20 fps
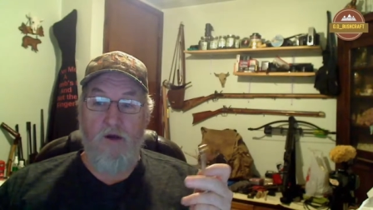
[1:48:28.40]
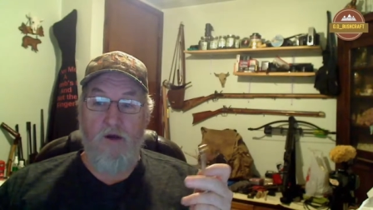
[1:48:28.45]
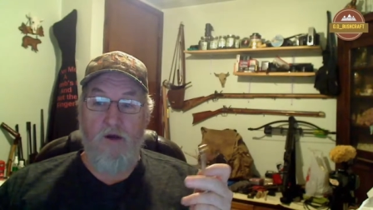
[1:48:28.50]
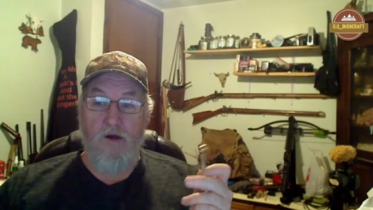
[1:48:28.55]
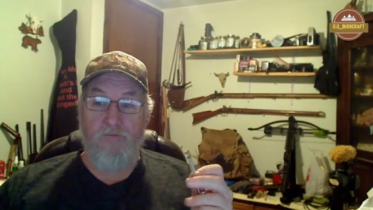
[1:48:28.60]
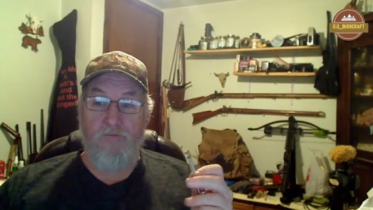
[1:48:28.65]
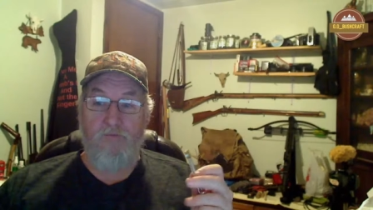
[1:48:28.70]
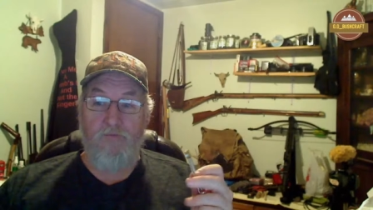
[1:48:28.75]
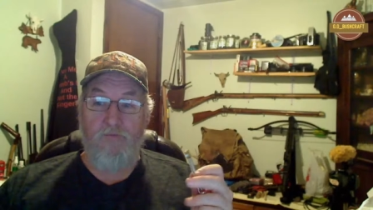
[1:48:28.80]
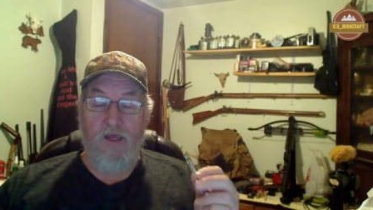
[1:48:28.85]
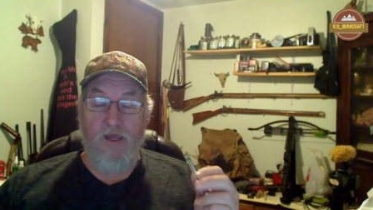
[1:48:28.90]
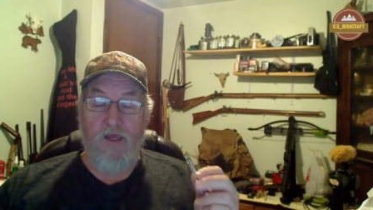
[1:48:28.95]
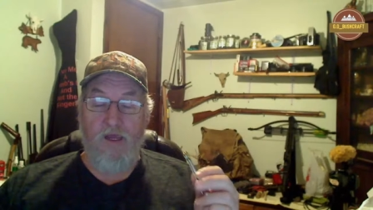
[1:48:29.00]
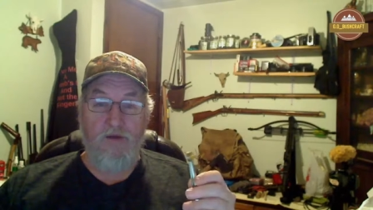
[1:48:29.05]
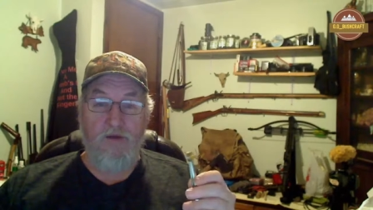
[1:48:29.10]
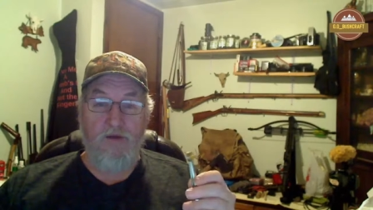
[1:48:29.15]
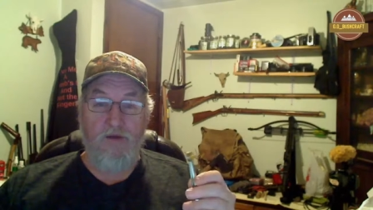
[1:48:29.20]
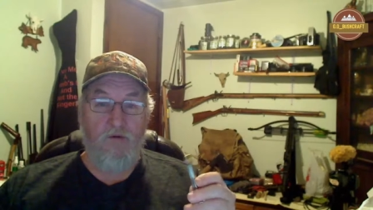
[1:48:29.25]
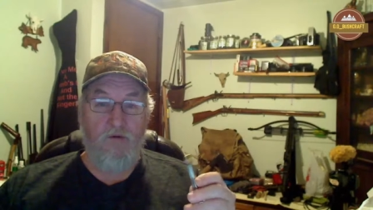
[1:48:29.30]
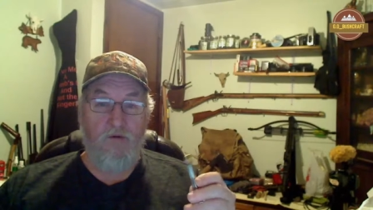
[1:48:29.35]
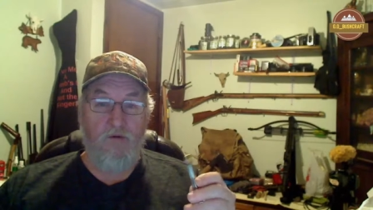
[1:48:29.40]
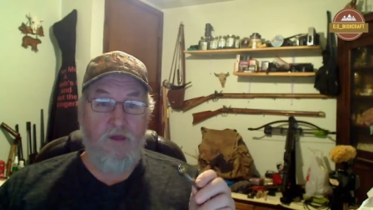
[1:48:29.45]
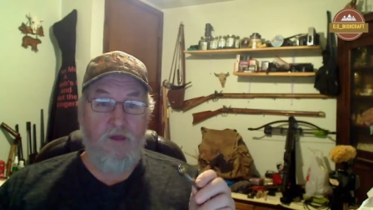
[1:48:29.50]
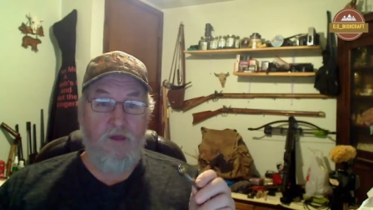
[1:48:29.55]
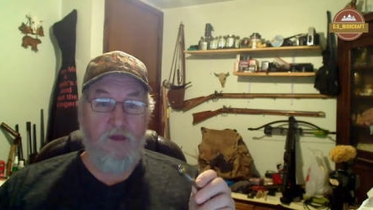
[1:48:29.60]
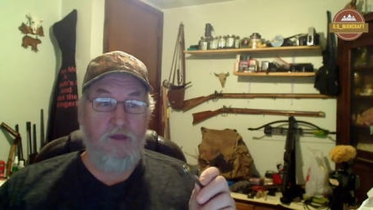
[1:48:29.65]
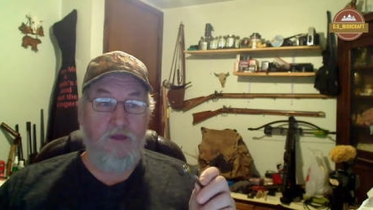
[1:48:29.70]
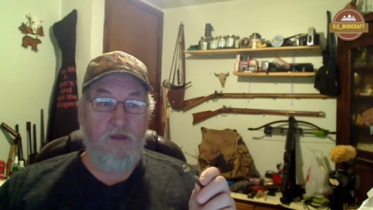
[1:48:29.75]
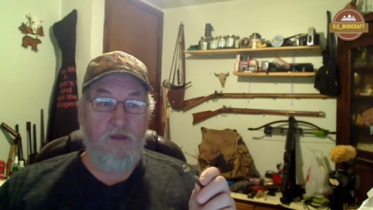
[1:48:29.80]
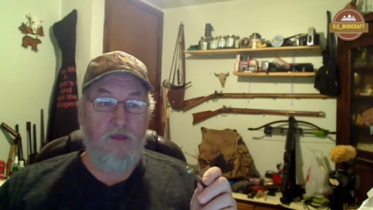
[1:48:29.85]
They got deals like
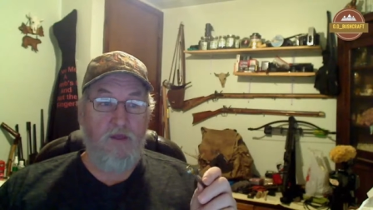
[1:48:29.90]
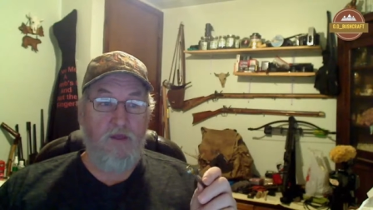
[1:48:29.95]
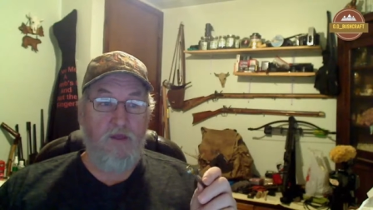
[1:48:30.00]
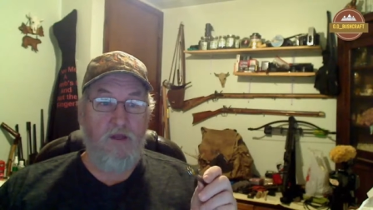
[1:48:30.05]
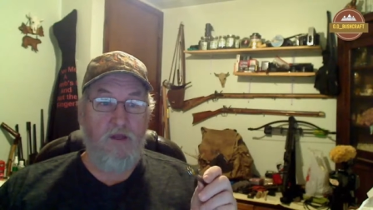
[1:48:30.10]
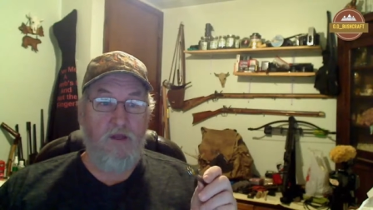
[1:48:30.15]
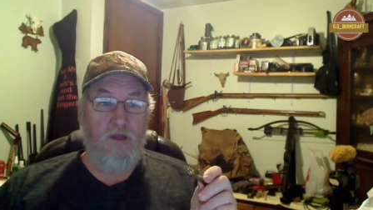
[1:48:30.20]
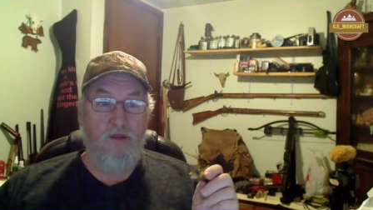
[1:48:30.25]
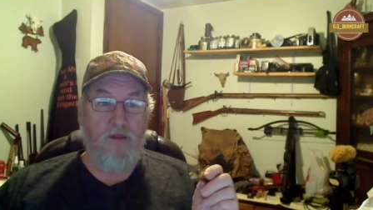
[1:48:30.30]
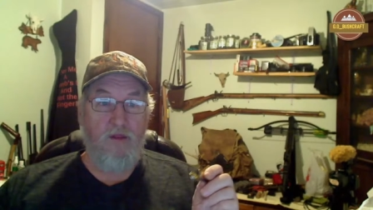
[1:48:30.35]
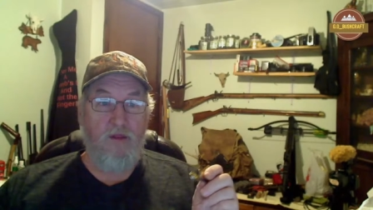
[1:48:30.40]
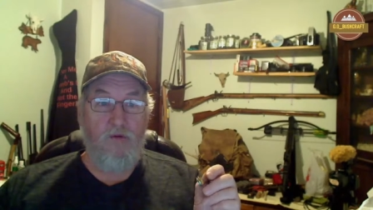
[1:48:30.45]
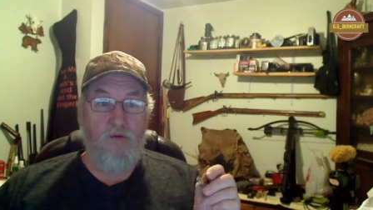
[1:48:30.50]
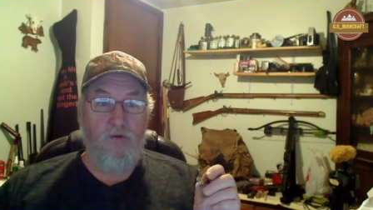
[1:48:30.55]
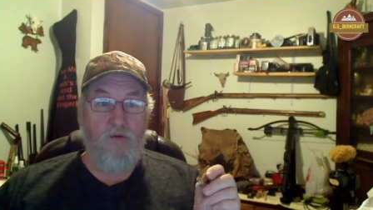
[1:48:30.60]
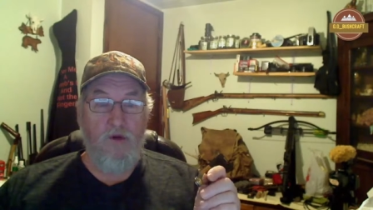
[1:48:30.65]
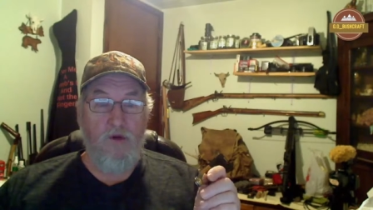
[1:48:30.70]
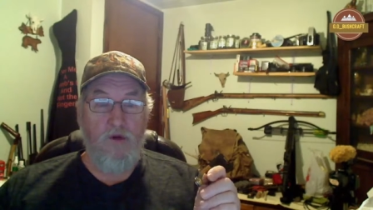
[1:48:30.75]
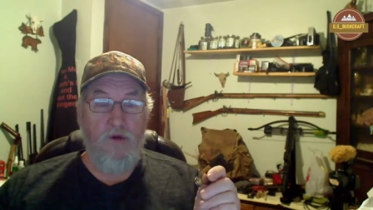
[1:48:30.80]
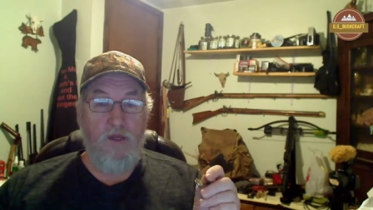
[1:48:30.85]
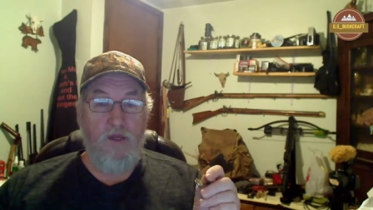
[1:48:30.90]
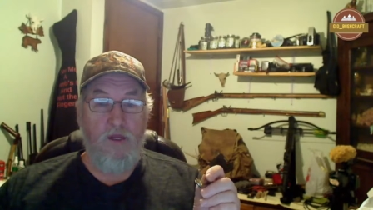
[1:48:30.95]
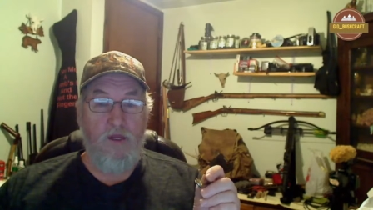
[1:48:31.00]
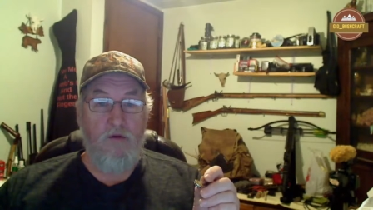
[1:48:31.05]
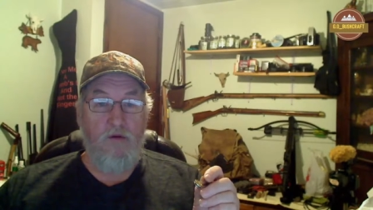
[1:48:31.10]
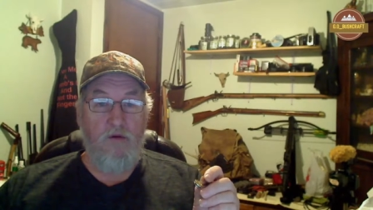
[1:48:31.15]
you can get like 3.